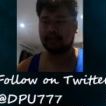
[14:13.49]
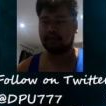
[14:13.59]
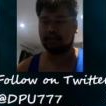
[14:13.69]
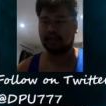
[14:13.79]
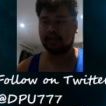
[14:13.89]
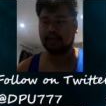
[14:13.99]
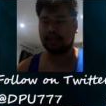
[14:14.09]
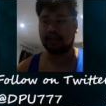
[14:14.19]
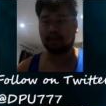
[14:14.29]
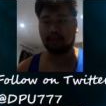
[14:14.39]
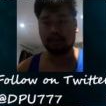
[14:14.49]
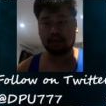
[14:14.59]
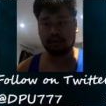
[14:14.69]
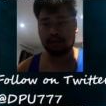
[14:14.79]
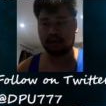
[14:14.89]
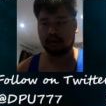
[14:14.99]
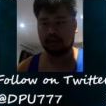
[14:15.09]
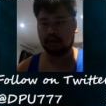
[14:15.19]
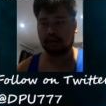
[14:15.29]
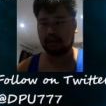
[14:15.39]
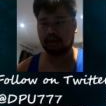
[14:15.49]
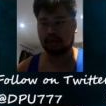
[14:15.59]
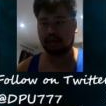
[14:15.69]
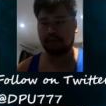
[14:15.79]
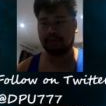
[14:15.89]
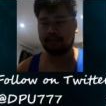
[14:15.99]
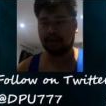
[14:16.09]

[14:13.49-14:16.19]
so right here they do go for their own cross chop,